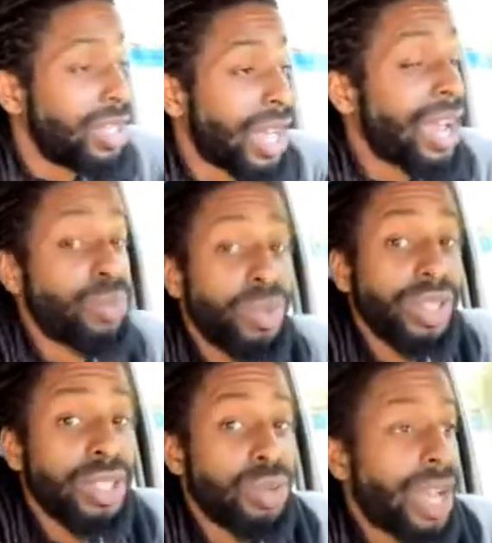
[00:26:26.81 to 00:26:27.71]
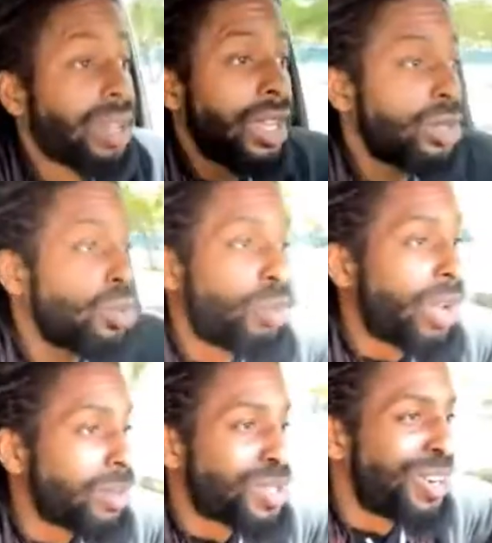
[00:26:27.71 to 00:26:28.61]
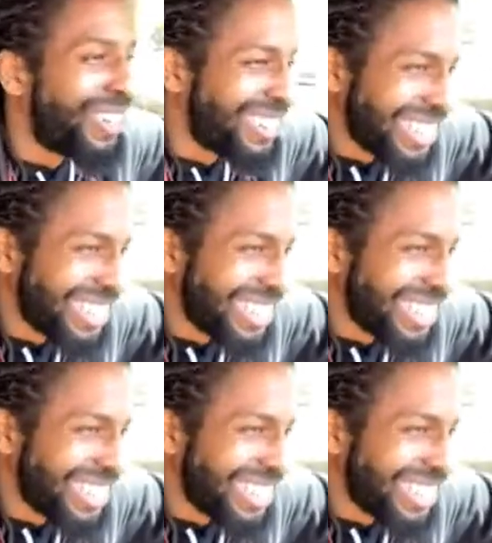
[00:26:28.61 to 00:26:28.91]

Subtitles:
I really do not like Google Maps, y'all.